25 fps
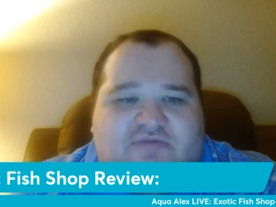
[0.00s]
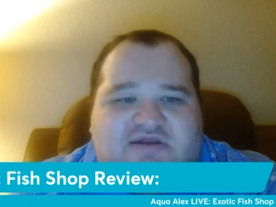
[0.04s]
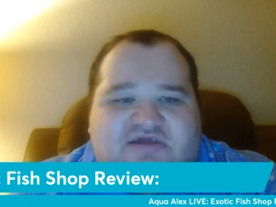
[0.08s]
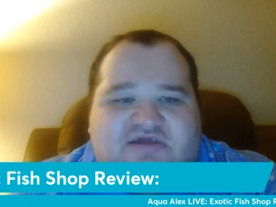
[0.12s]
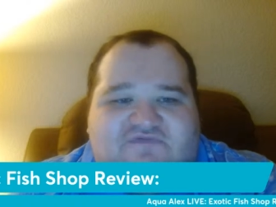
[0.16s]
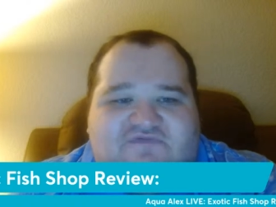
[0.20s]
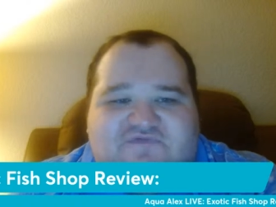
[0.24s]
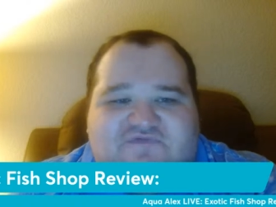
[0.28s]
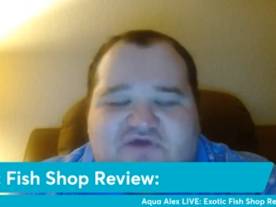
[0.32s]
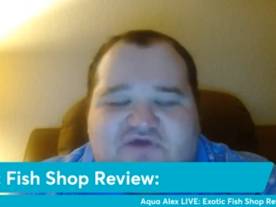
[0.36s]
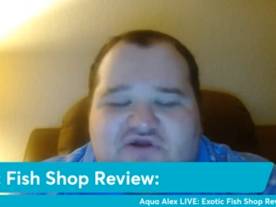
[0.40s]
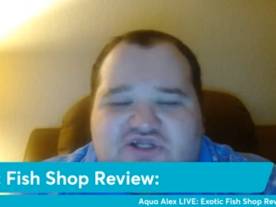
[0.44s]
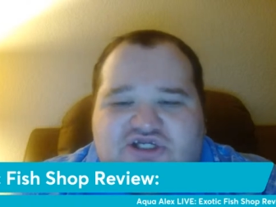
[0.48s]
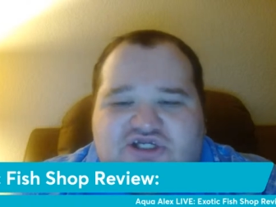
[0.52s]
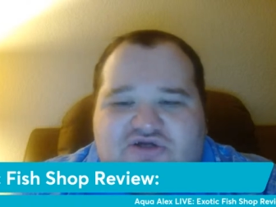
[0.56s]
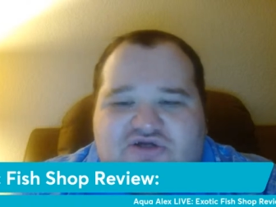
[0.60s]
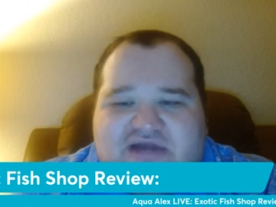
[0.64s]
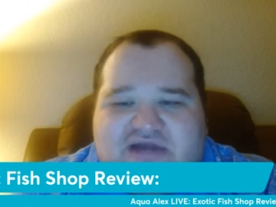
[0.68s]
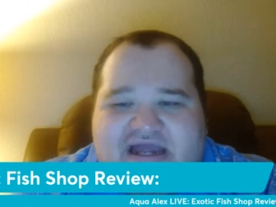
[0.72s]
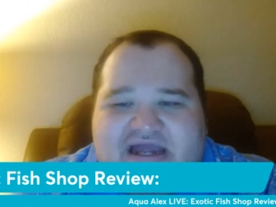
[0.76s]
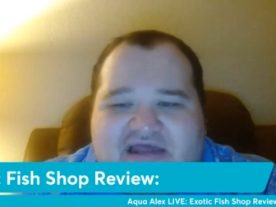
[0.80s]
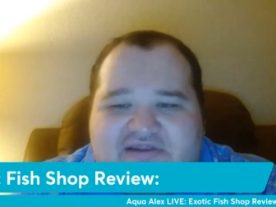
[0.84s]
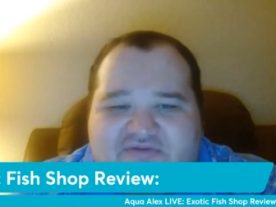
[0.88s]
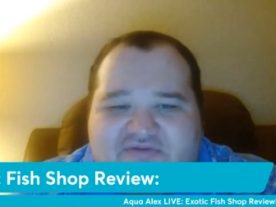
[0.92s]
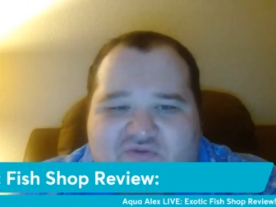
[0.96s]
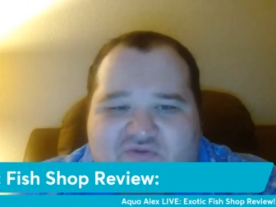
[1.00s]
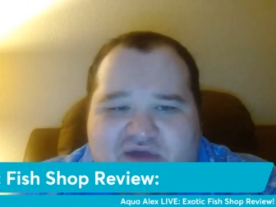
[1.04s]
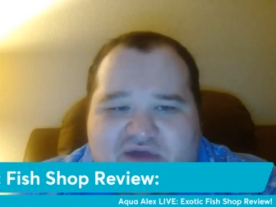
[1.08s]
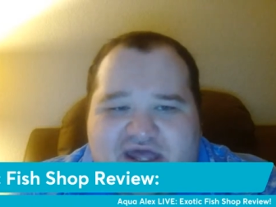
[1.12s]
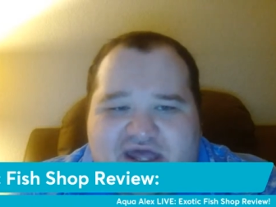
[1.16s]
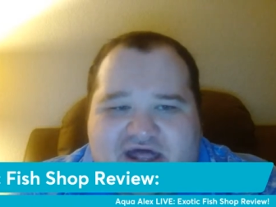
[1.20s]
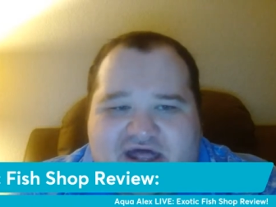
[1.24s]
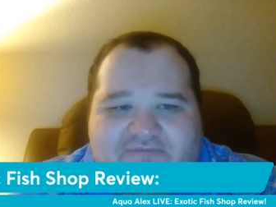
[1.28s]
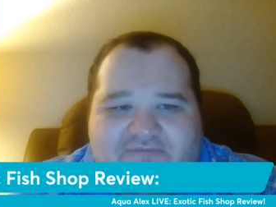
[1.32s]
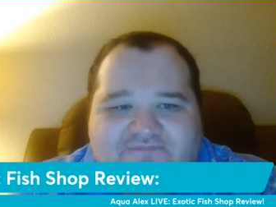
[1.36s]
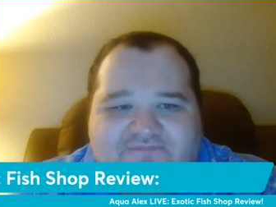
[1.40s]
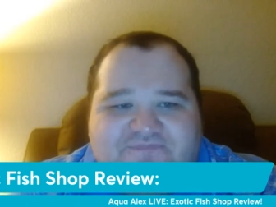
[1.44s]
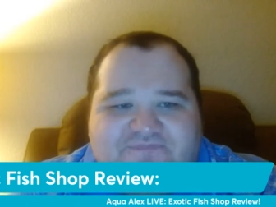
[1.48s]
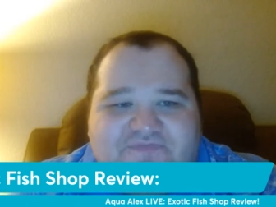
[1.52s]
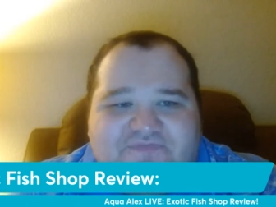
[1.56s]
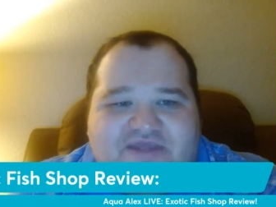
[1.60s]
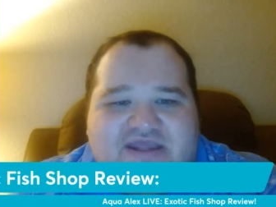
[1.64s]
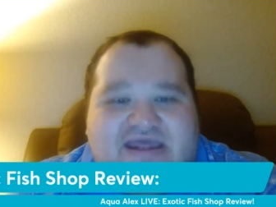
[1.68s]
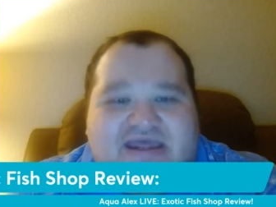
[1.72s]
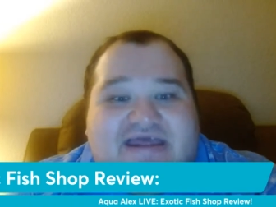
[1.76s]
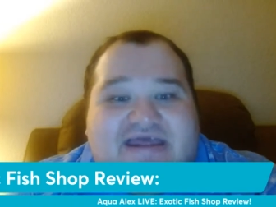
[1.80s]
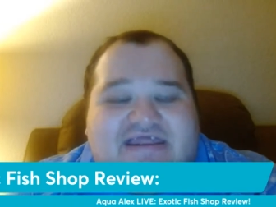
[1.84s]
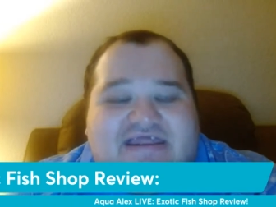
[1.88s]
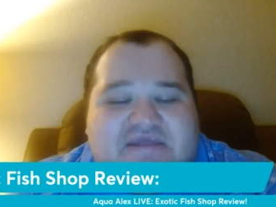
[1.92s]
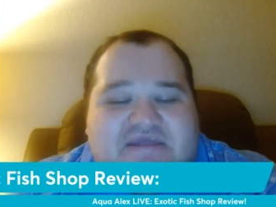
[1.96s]
in the future as well.
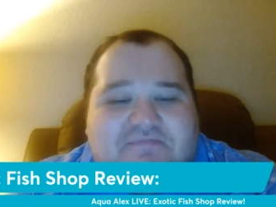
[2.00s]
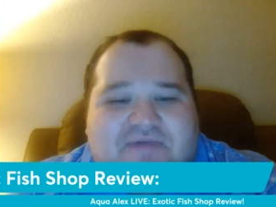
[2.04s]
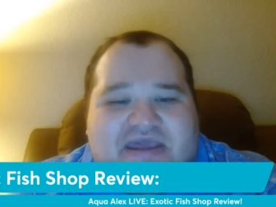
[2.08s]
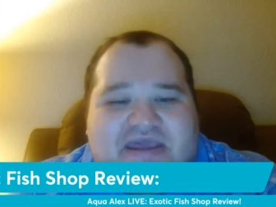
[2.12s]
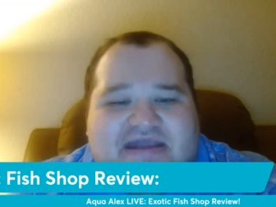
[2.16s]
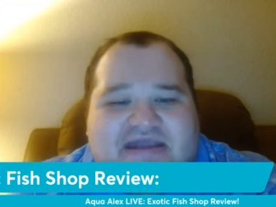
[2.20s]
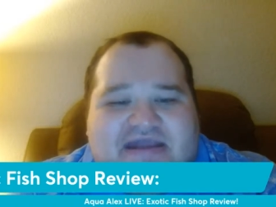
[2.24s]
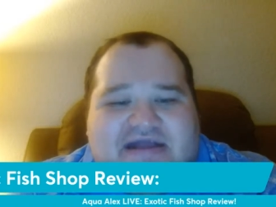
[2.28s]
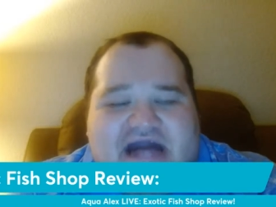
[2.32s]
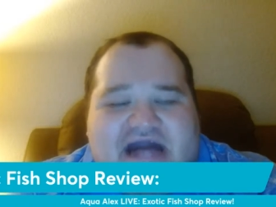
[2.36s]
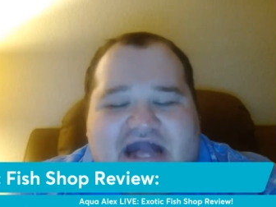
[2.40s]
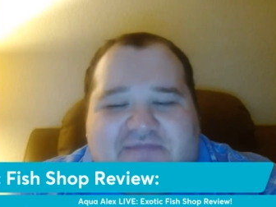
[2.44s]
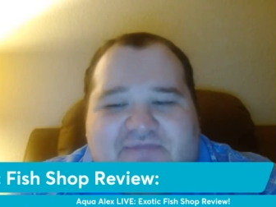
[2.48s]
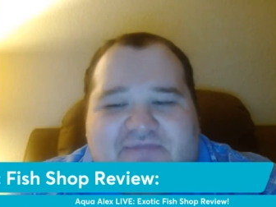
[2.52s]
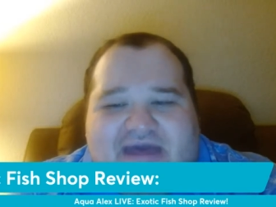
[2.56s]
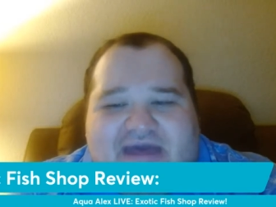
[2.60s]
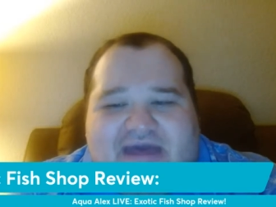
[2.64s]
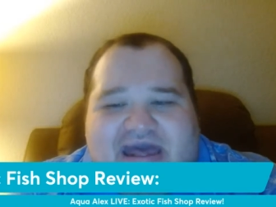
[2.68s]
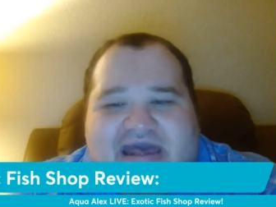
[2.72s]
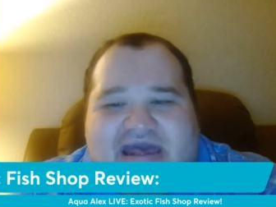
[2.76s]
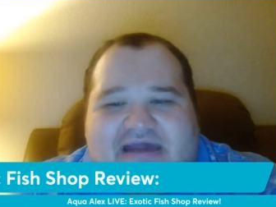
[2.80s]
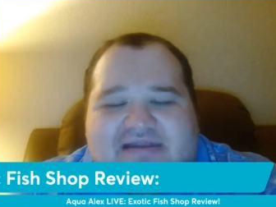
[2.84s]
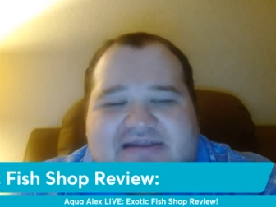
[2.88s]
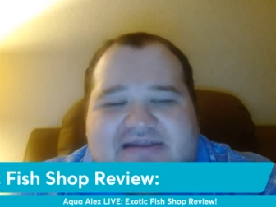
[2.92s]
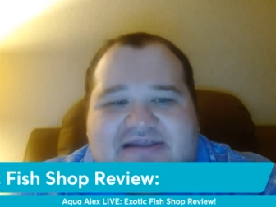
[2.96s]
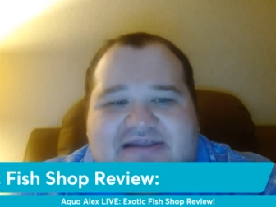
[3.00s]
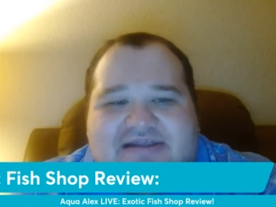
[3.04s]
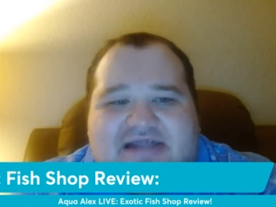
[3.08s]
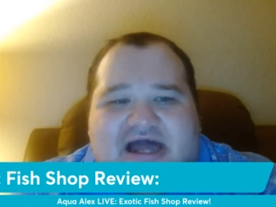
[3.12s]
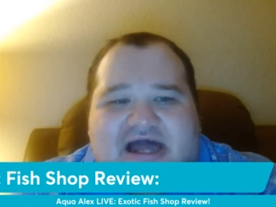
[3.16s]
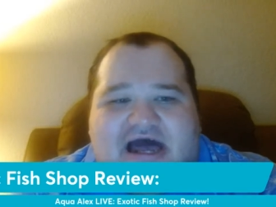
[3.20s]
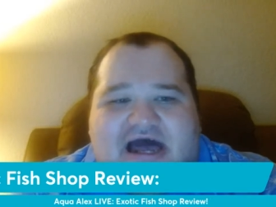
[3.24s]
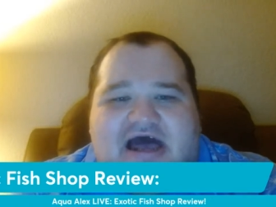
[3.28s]
The peacock bass,